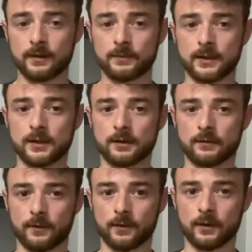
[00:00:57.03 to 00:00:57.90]
be
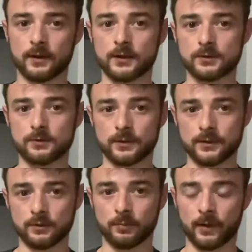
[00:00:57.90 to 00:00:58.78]
converted into a
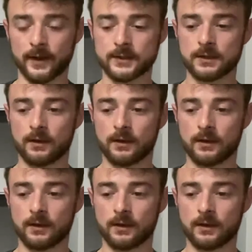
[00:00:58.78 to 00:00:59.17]
duplex,